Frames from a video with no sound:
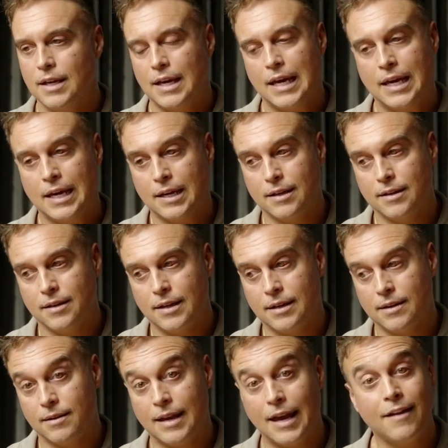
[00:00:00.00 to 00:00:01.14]
And
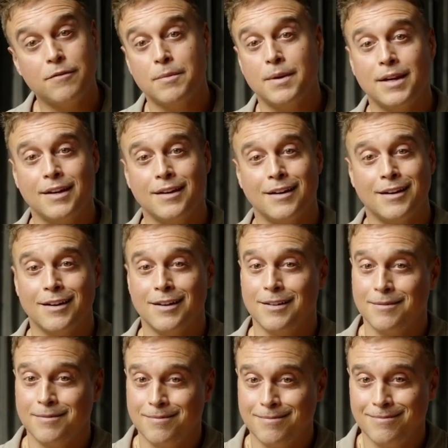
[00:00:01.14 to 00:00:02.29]
it gave me
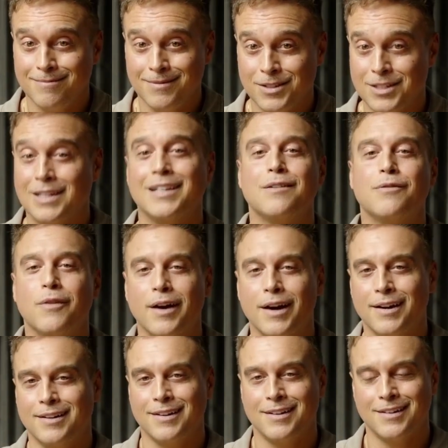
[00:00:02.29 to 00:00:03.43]

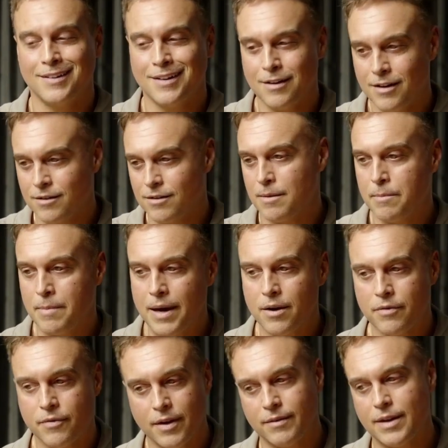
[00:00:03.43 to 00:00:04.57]
solidified a better
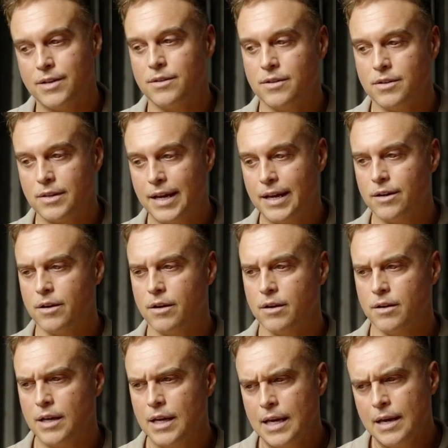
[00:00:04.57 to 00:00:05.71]
foundation to stand on.